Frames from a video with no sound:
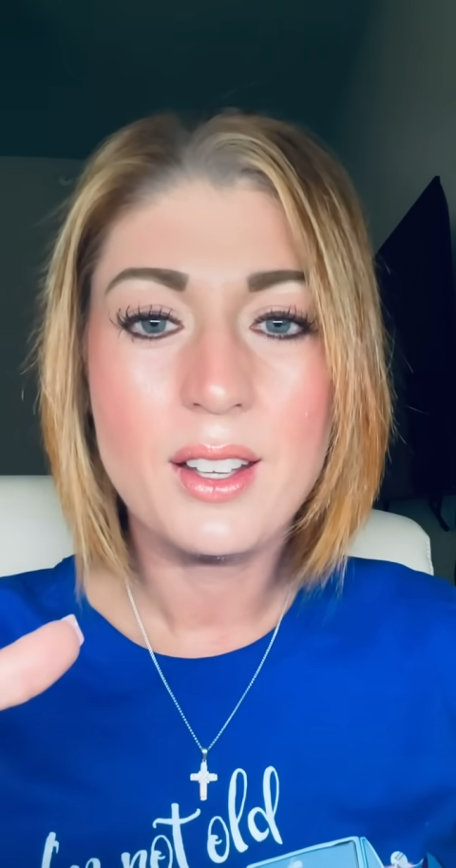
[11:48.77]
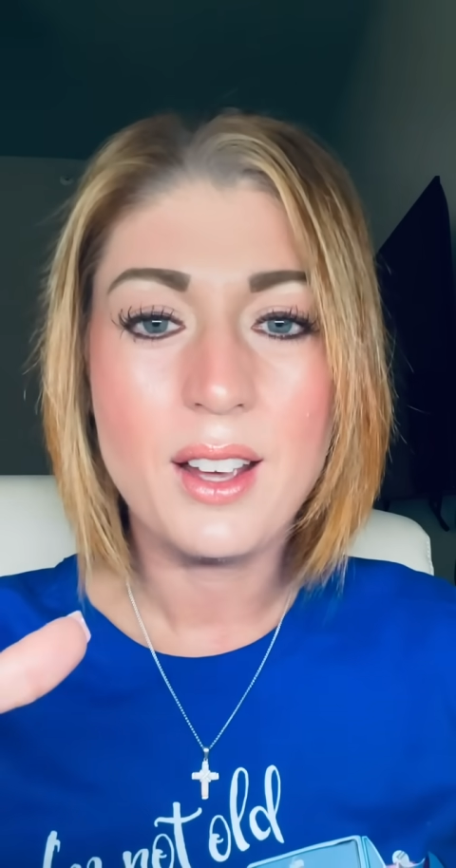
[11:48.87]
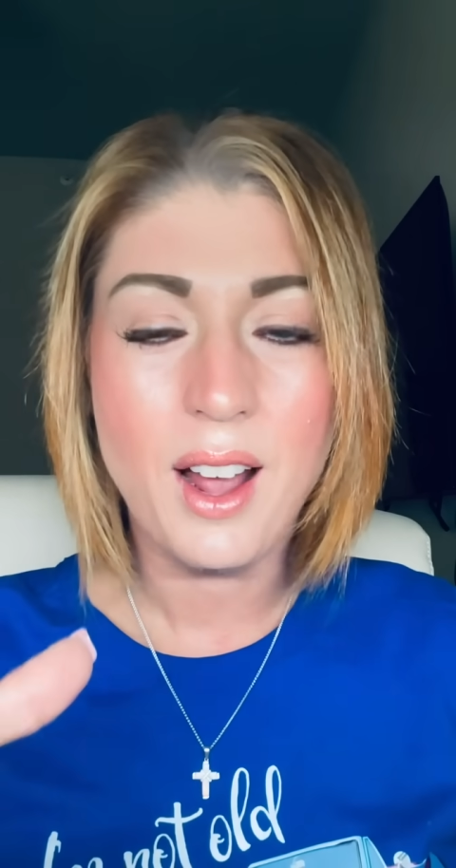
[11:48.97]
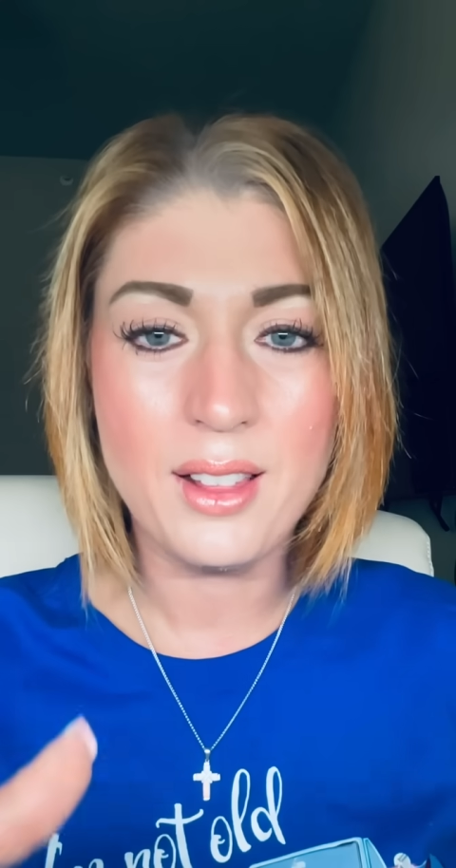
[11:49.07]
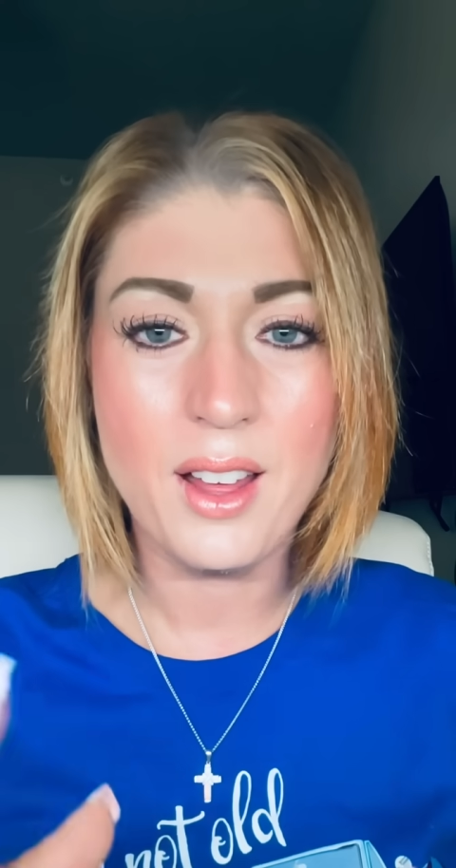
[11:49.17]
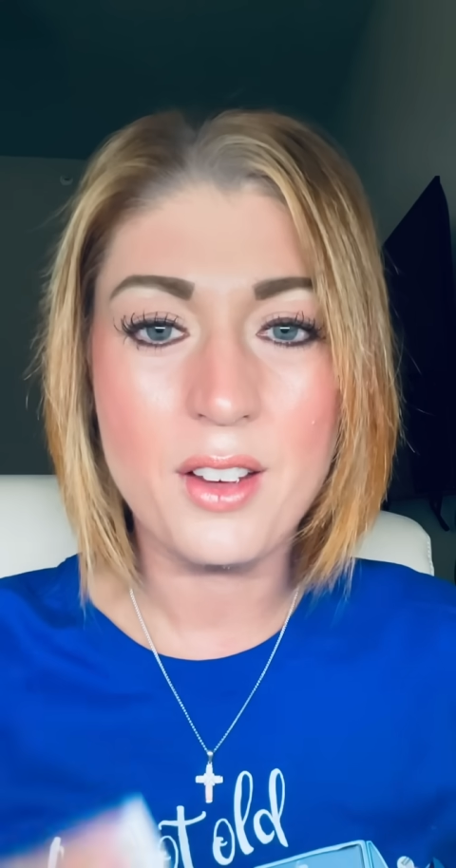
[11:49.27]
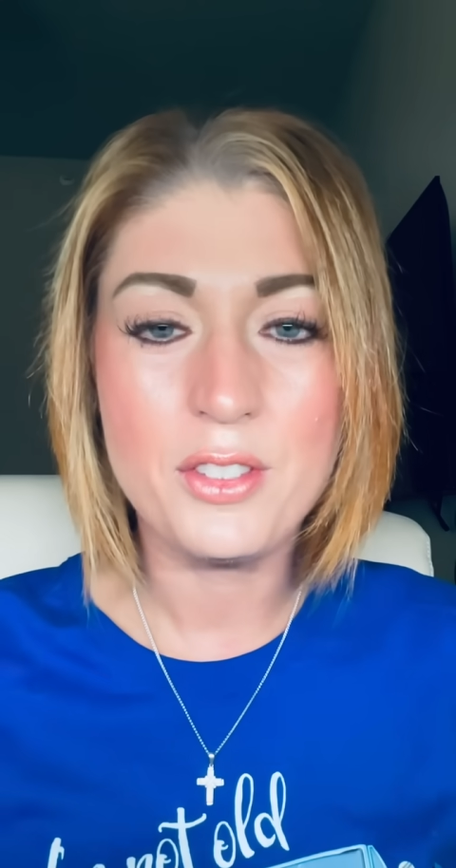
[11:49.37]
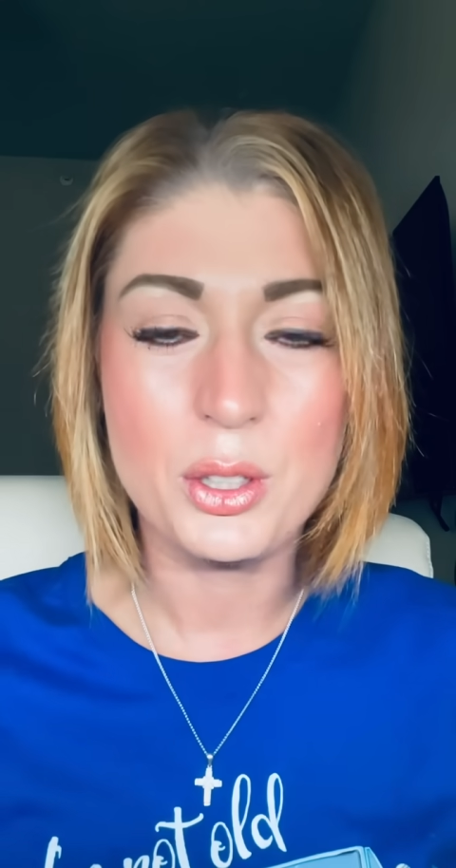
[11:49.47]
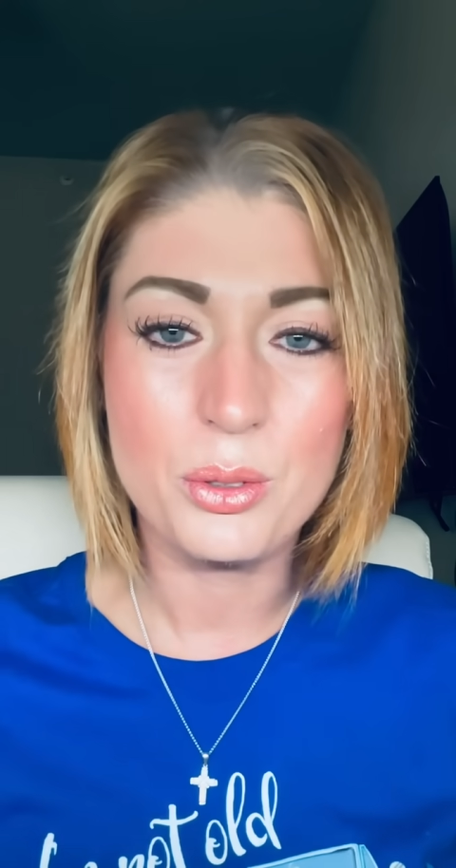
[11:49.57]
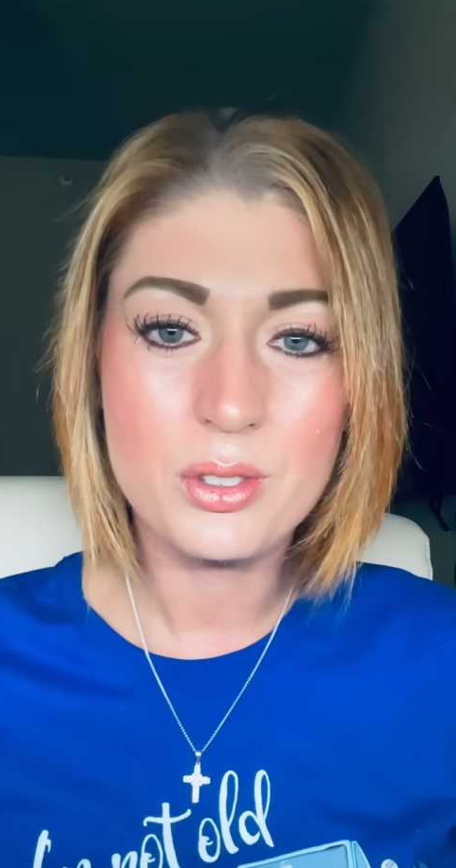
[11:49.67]
I love
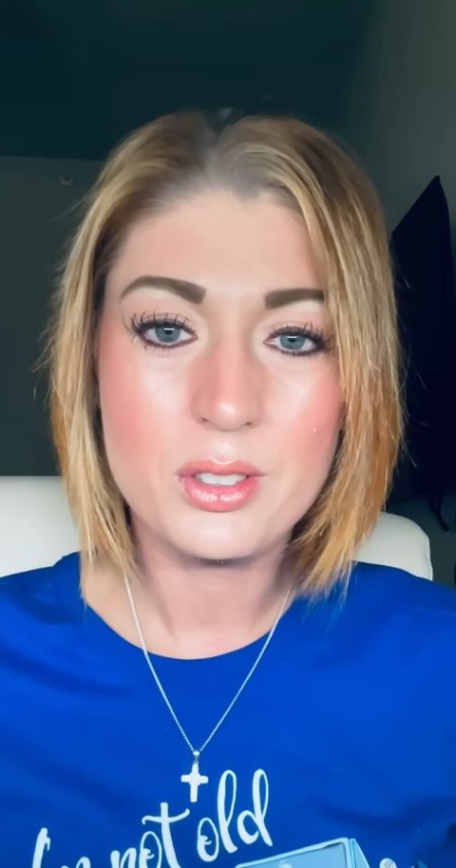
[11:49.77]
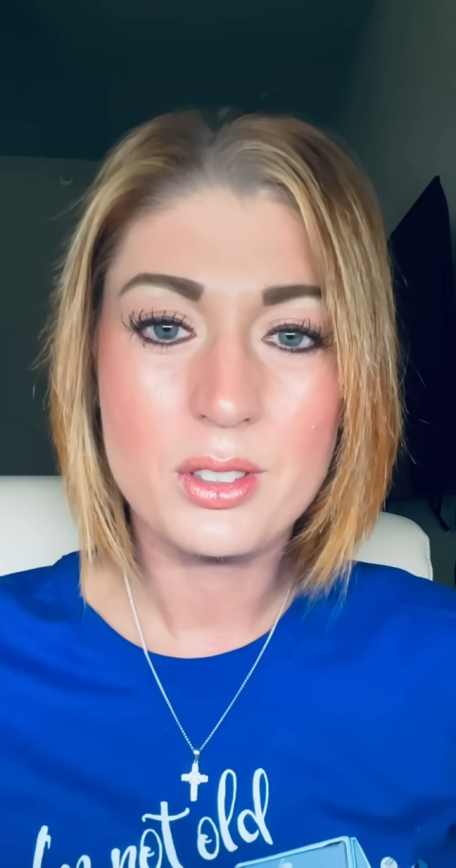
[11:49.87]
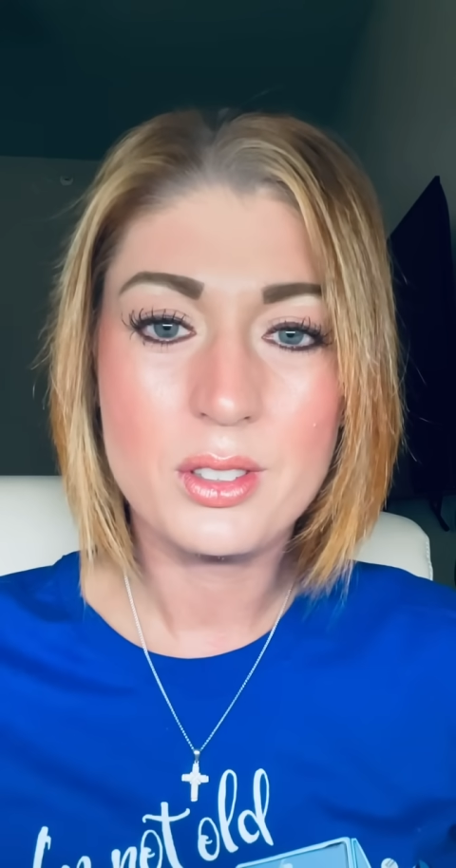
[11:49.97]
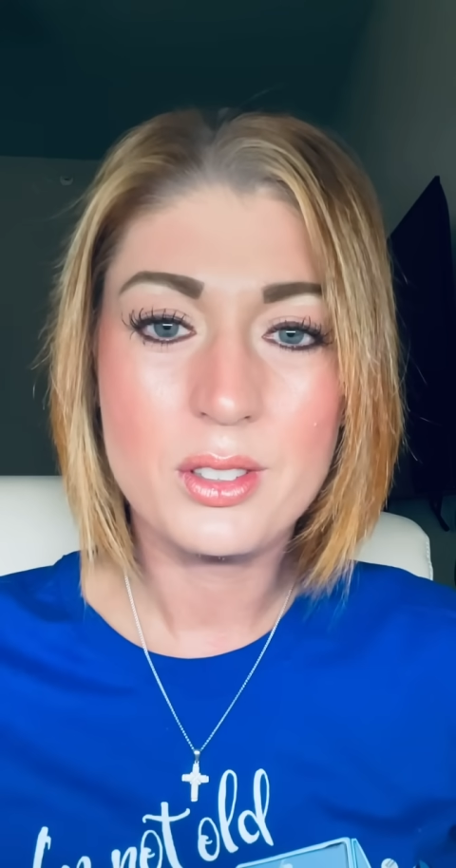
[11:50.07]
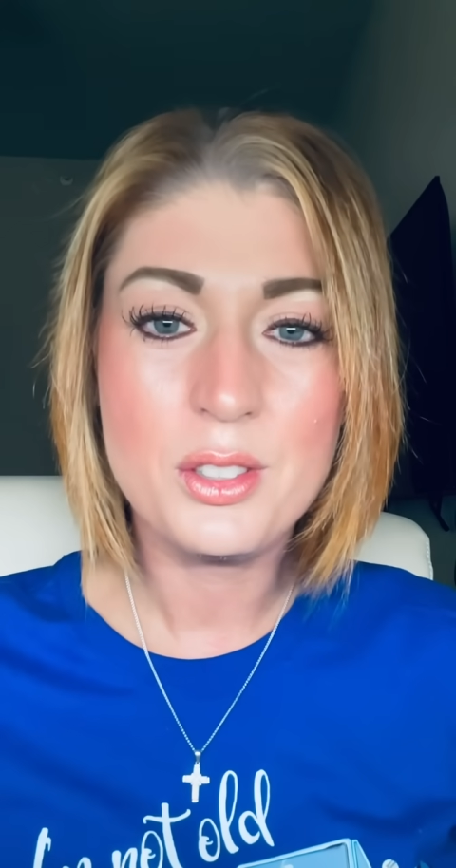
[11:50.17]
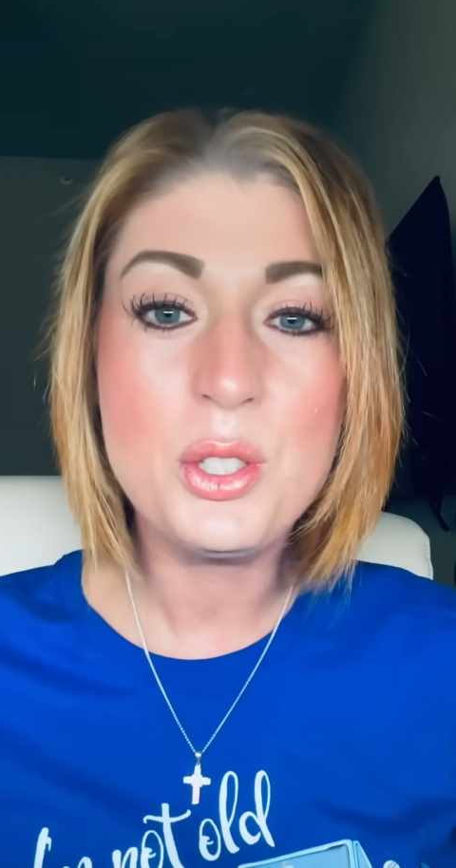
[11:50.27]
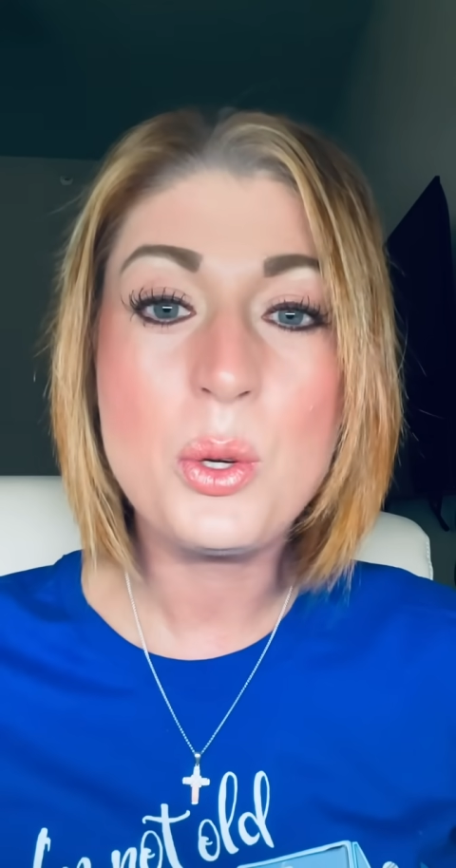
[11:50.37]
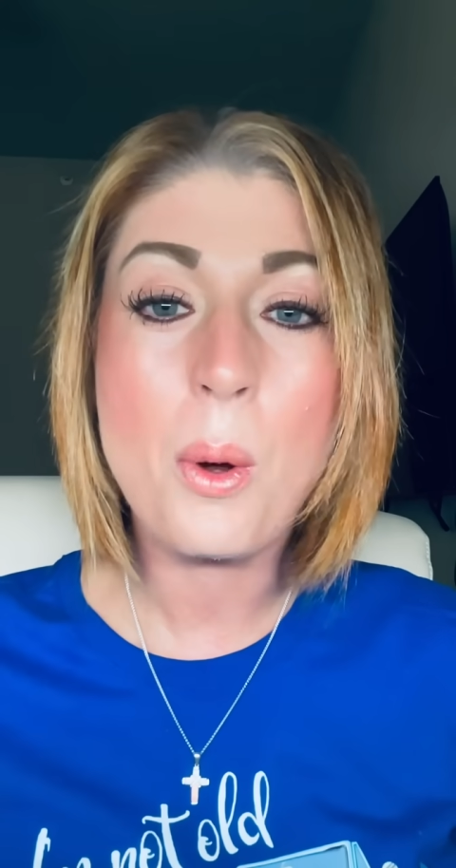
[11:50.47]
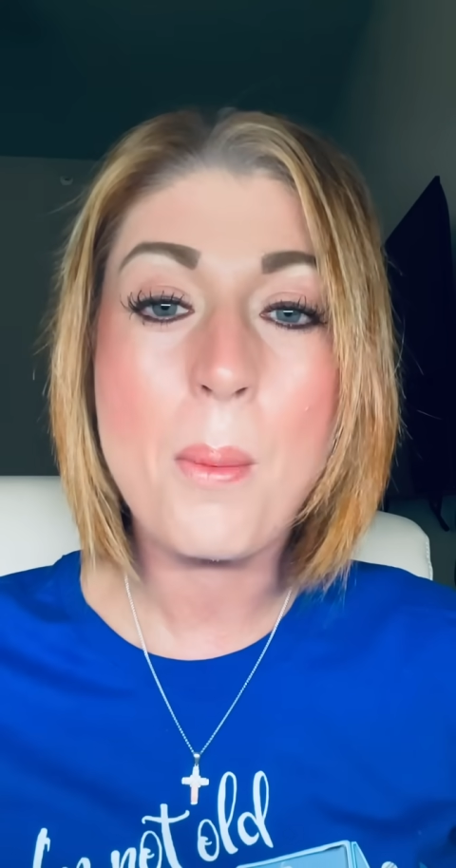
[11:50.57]
you. You